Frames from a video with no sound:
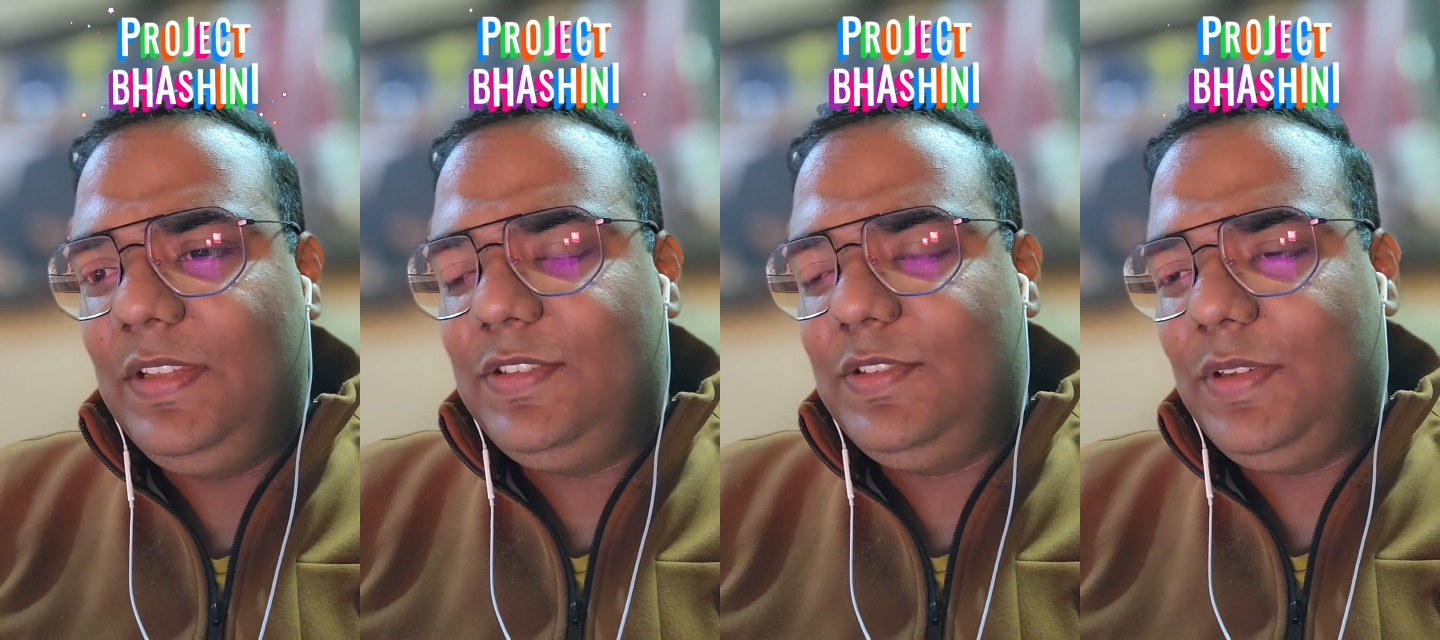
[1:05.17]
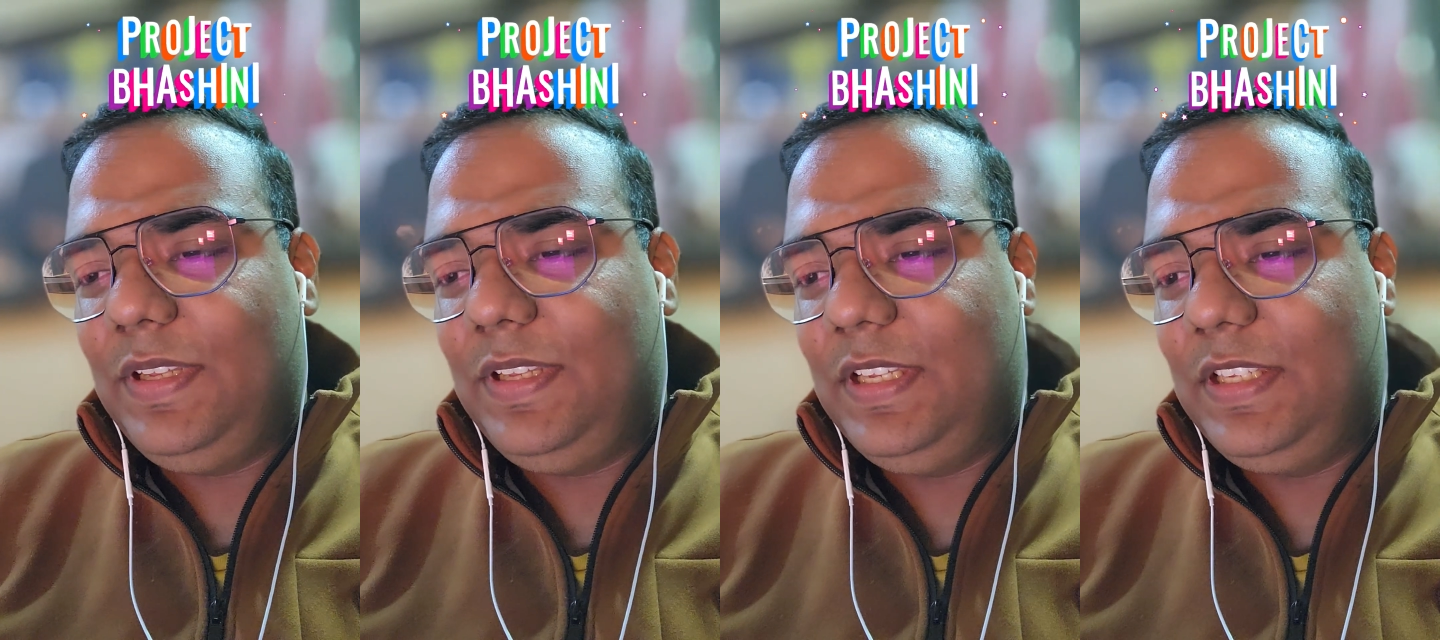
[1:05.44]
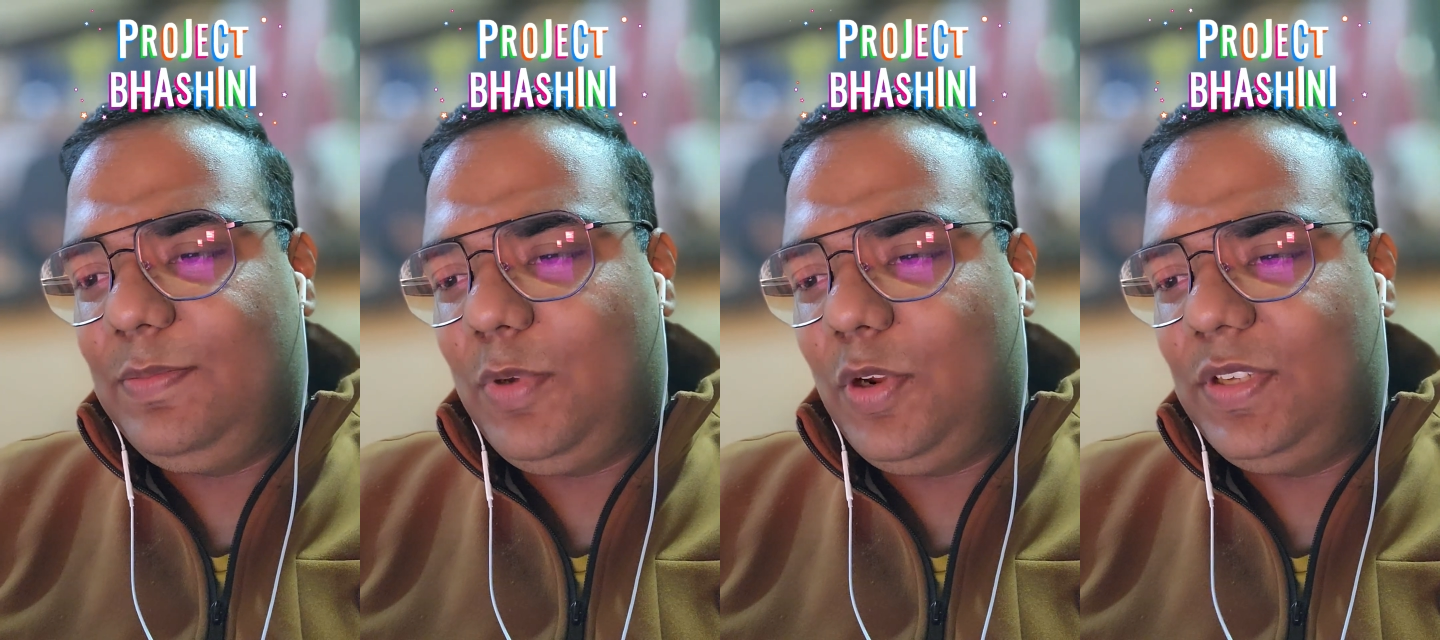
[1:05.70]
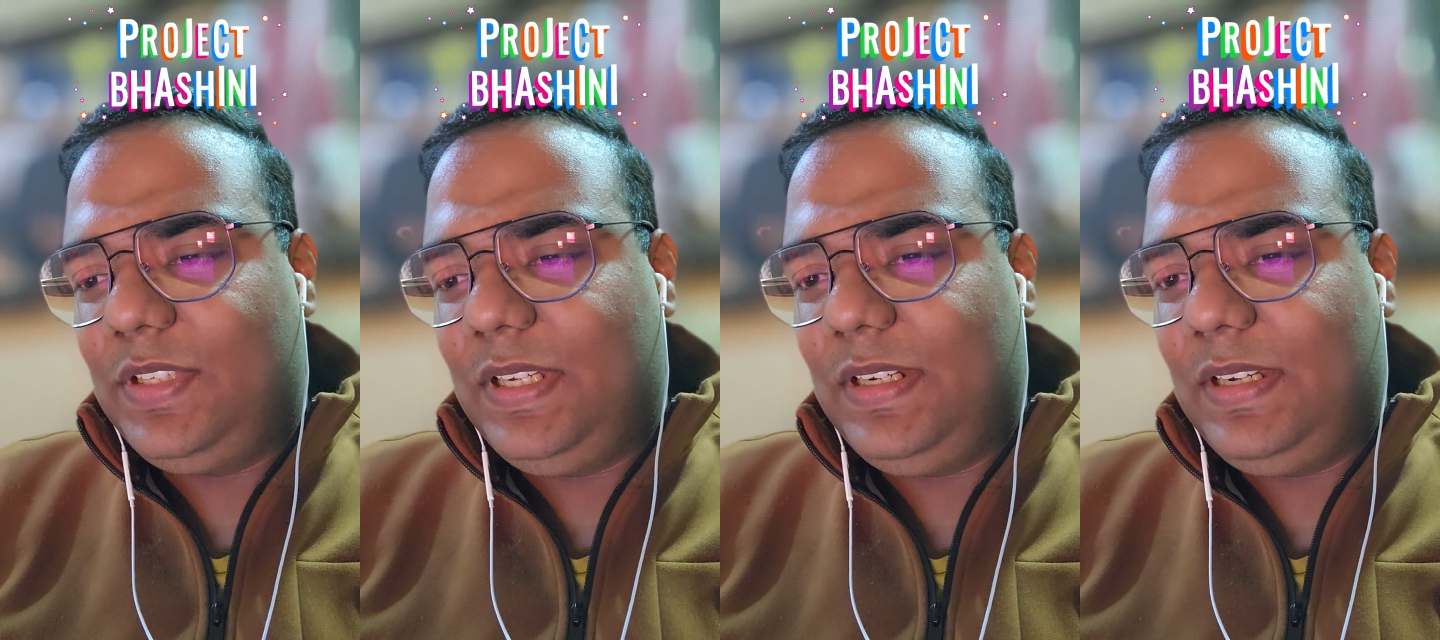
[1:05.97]
So in this
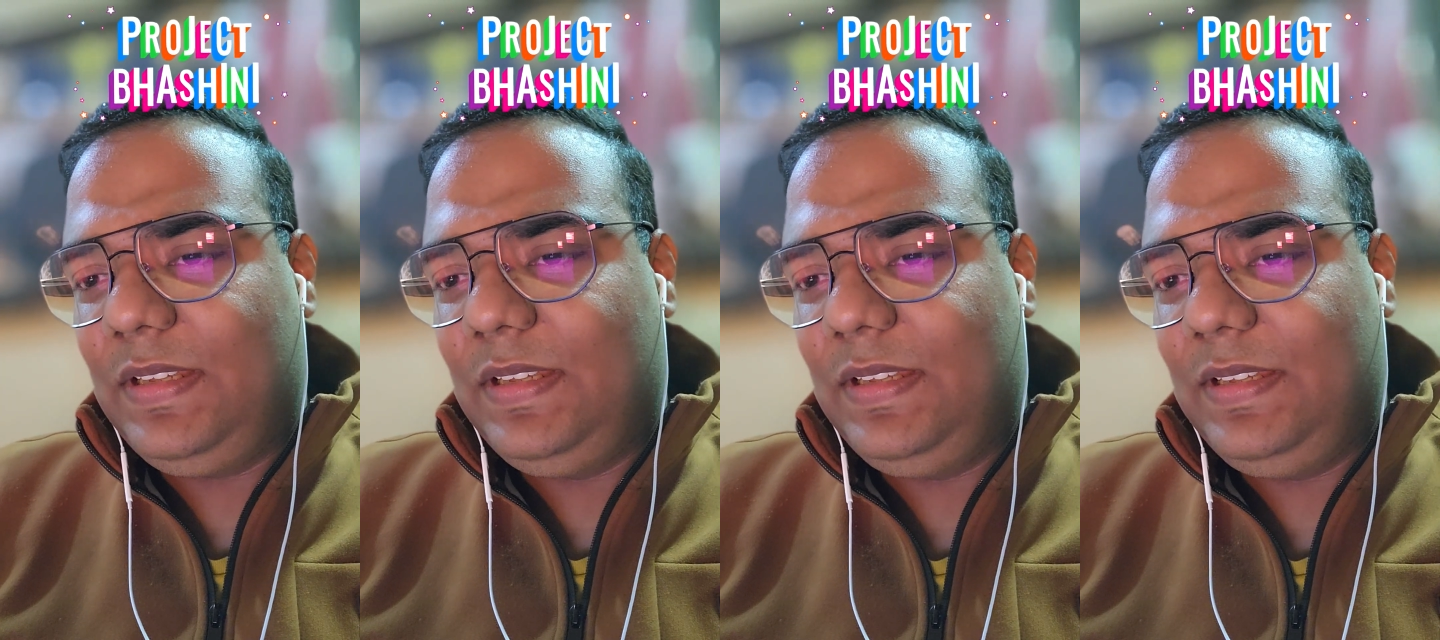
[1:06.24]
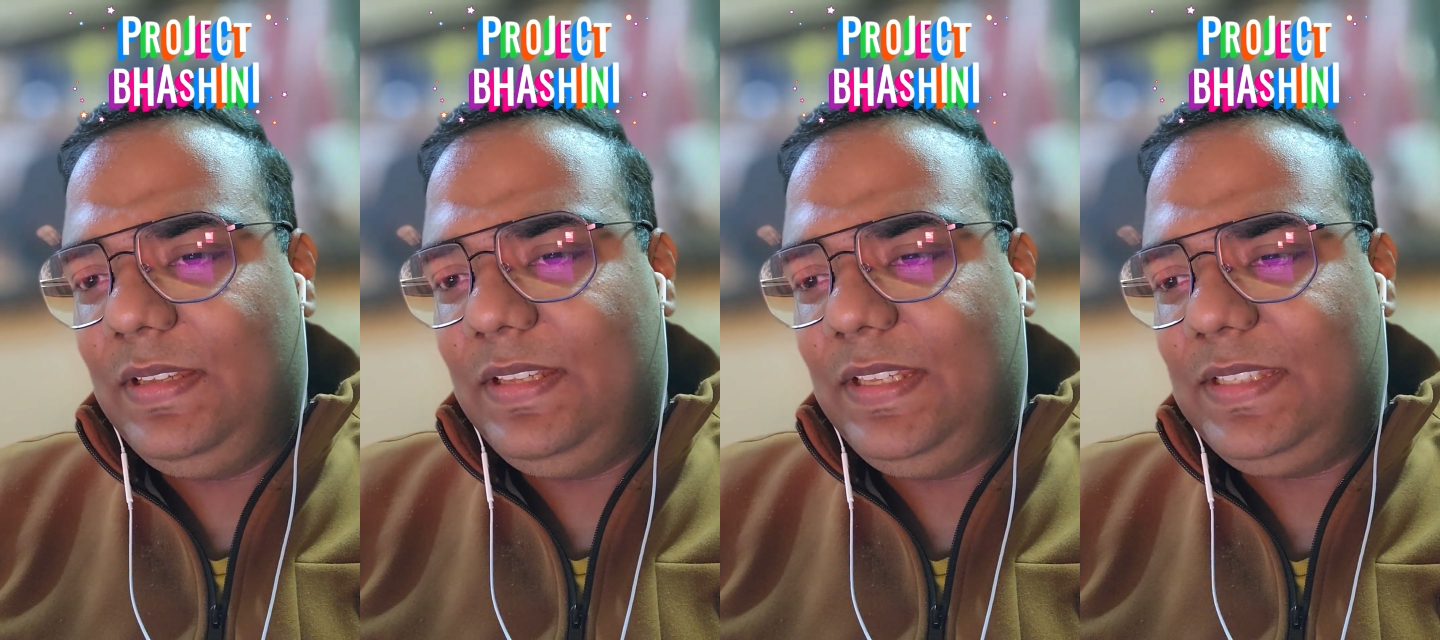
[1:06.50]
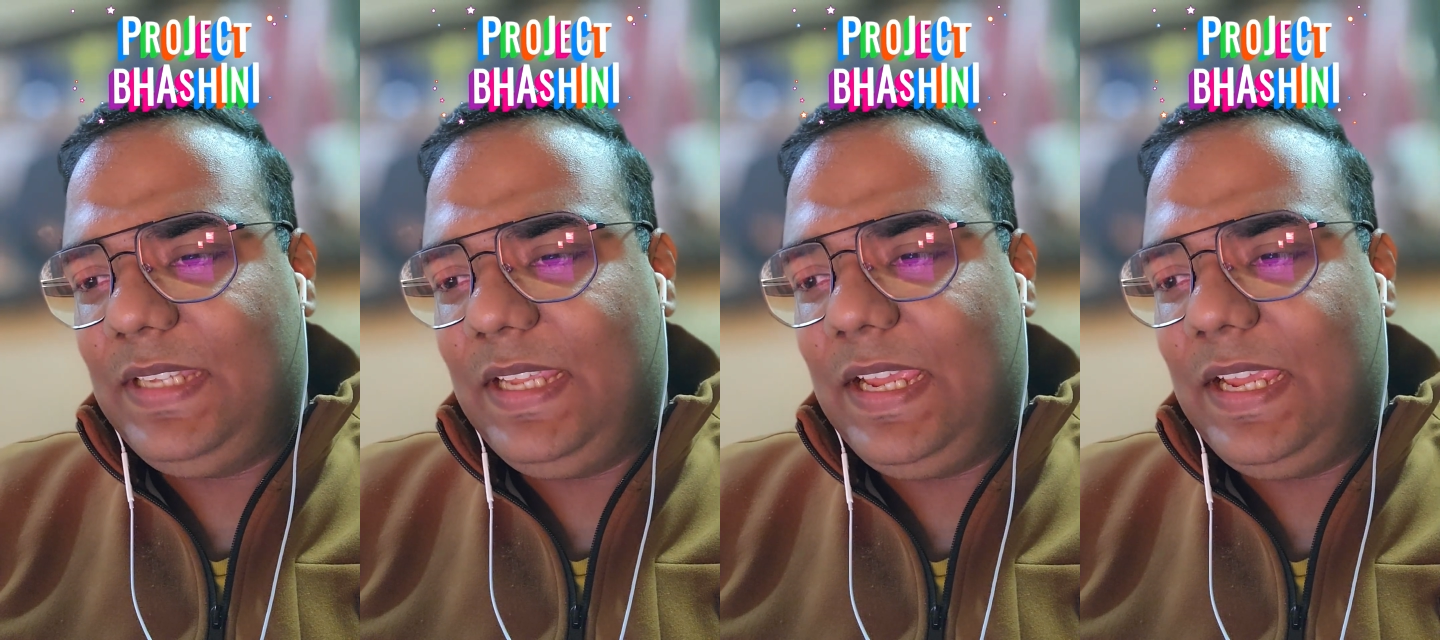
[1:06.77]
project, this